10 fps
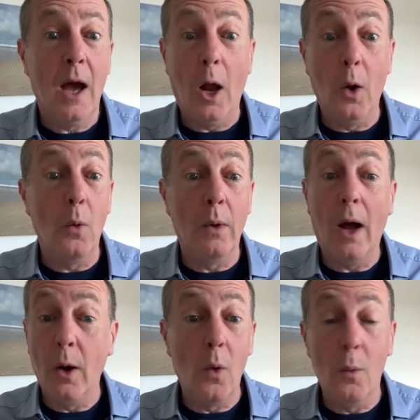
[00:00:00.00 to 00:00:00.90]
along
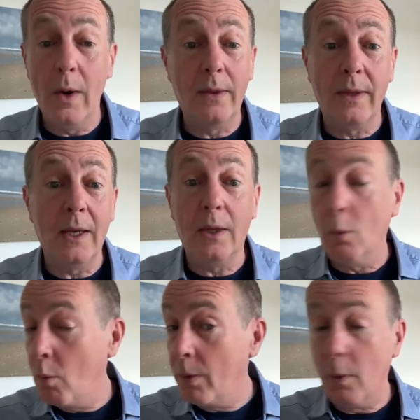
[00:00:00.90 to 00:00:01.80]
with the
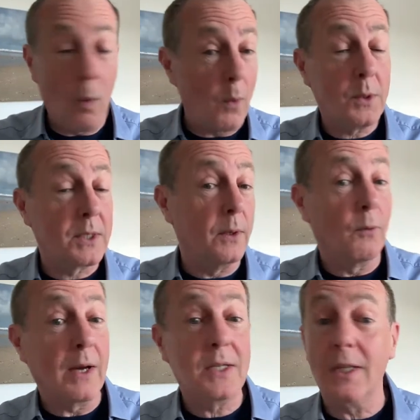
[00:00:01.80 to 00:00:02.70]
wokes and the
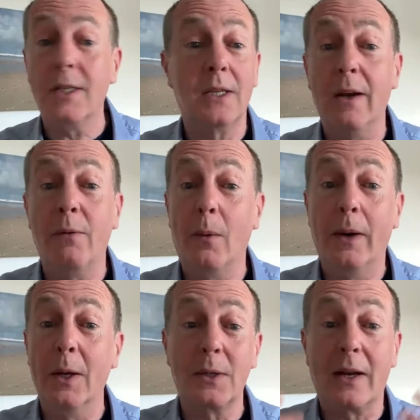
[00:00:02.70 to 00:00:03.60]
racists and
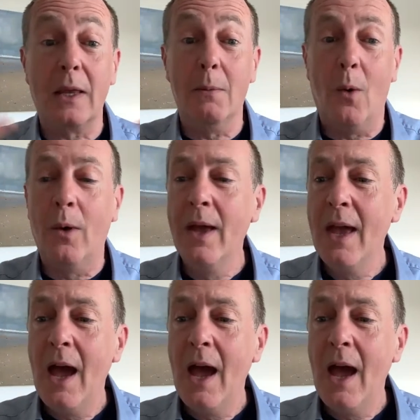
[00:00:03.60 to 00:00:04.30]
everyone else. I get them all.